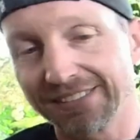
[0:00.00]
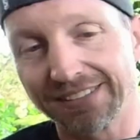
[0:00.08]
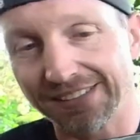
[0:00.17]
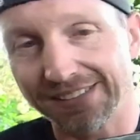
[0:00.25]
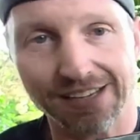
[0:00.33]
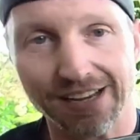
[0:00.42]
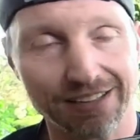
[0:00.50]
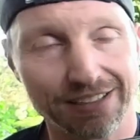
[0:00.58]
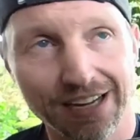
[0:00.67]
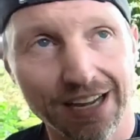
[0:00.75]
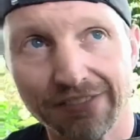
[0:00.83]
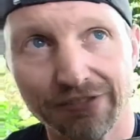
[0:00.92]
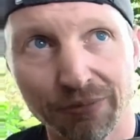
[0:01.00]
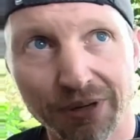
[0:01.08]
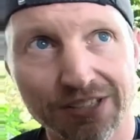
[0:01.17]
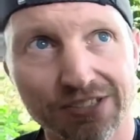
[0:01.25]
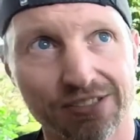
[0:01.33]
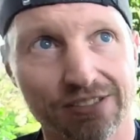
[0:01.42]
And did I even
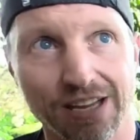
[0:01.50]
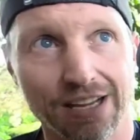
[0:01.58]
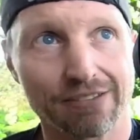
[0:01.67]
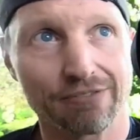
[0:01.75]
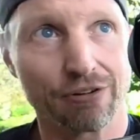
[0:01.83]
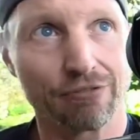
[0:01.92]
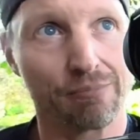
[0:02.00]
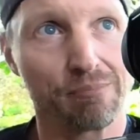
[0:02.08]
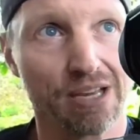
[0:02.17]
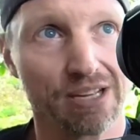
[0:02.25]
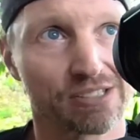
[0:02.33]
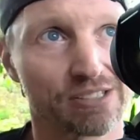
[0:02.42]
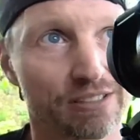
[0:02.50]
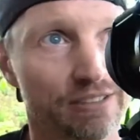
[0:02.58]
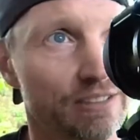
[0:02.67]
miss? I don't even know if I missed.